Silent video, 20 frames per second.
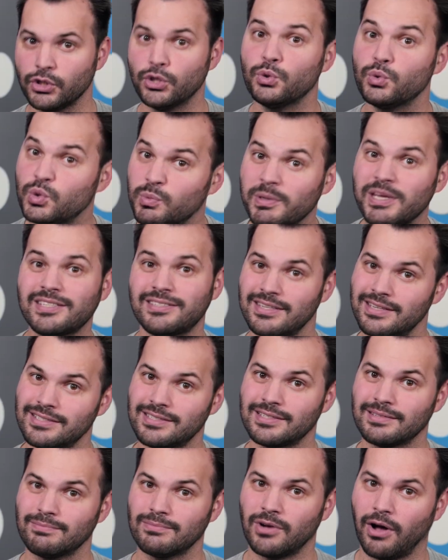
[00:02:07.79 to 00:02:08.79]
New
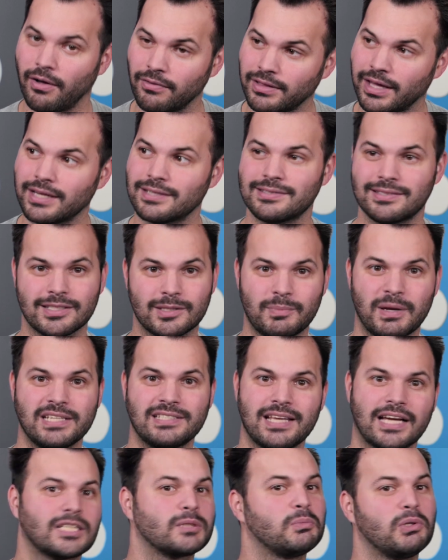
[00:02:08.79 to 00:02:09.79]
species, all thanks to
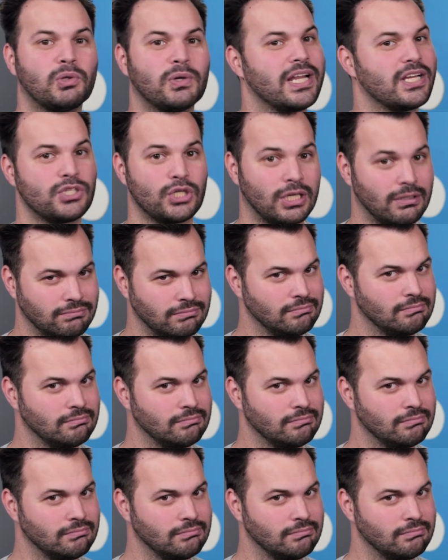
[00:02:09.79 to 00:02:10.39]
space exploration.